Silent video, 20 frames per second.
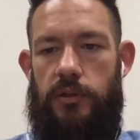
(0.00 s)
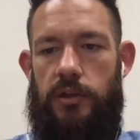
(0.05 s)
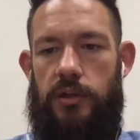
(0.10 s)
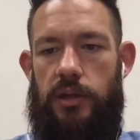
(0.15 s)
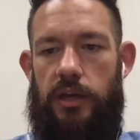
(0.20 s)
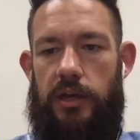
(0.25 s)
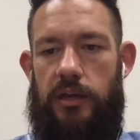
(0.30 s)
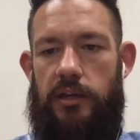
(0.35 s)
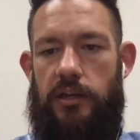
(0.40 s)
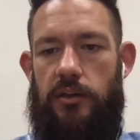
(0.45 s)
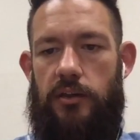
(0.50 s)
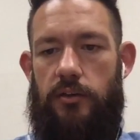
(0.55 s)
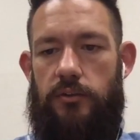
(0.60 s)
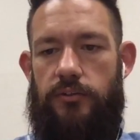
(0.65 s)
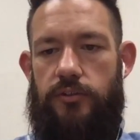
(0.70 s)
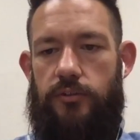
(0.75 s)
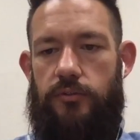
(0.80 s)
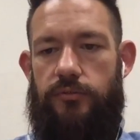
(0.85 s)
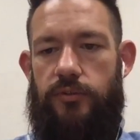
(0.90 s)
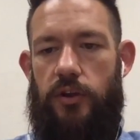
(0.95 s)
And he
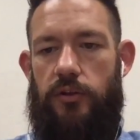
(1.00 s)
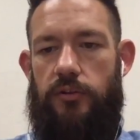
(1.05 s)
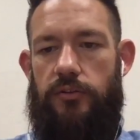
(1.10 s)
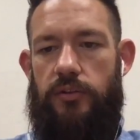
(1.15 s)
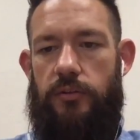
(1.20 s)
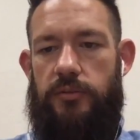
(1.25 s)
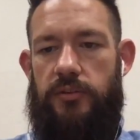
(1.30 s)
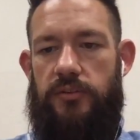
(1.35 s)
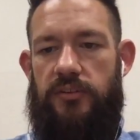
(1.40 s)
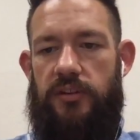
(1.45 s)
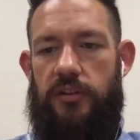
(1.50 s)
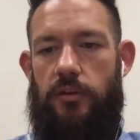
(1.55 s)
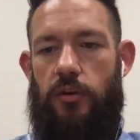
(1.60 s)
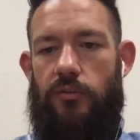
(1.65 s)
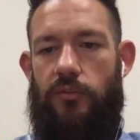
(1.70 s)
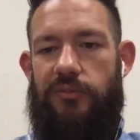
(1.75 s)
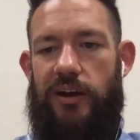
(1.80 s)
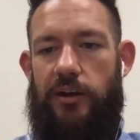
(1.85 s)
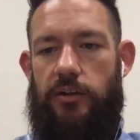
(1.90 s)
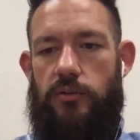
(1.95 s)
also follows up to say the
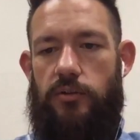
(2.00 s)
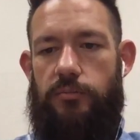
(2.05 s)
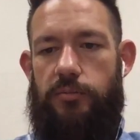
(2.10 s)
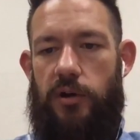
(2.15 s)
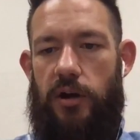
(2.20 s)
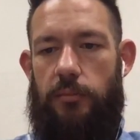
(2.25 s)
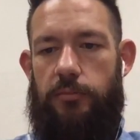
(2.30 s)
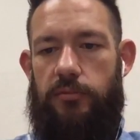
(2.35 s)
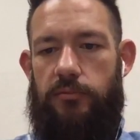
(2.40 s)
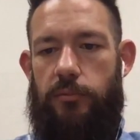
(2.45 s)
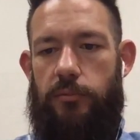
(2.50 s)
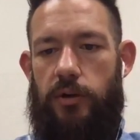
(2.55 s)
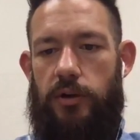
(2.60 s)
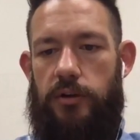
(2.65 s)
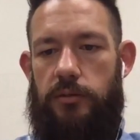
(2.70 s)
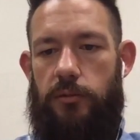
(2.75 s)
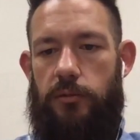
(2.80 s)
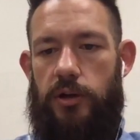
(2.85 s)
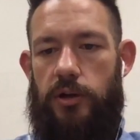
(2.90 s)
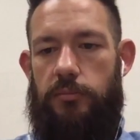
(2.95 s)
whole value prop of
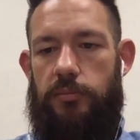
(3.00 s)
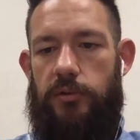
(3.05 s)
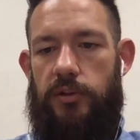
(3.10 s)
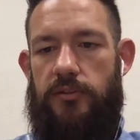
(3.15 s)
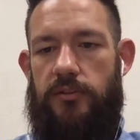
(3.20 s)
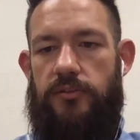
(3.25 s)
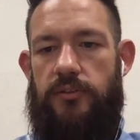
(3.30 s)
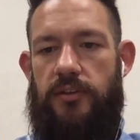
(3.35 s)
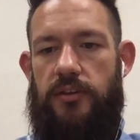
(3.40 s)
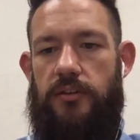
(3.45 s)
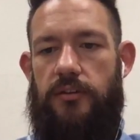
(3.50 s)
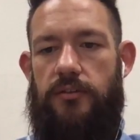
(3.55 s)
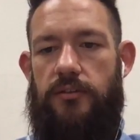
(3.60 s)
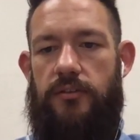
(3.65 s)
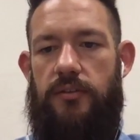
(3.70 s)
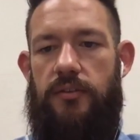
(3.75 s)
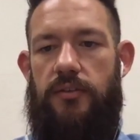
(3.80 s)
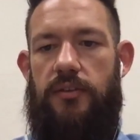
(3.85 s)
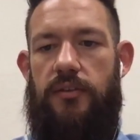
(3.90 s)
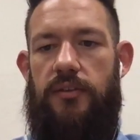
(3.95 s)
marketplace
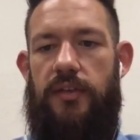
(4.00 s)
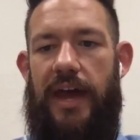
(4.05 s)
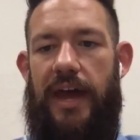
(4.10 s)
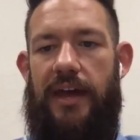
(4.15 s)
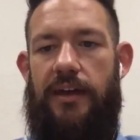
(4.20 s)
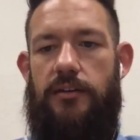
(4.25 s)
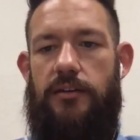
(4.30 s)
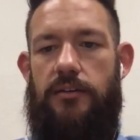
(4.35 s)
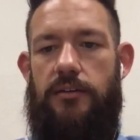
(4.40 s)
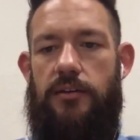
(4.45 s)
is that,